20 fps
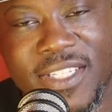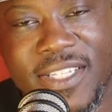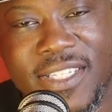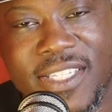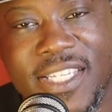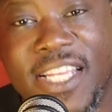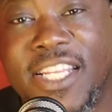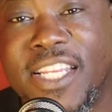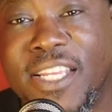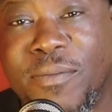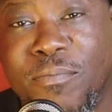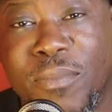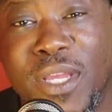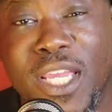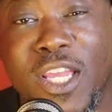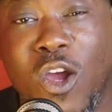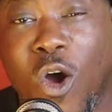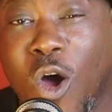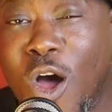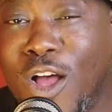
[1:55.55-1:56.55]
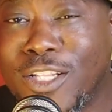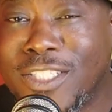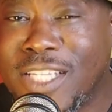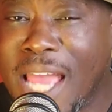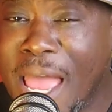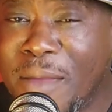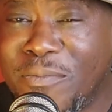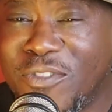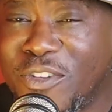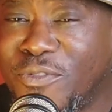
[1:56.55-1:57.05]
sending me all
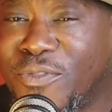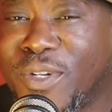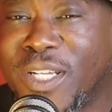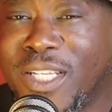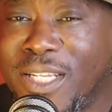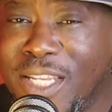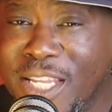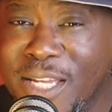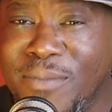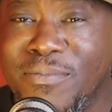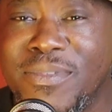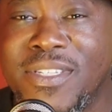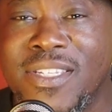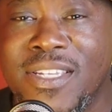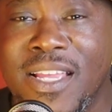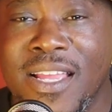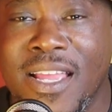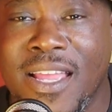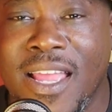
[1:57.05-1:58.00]
type of clips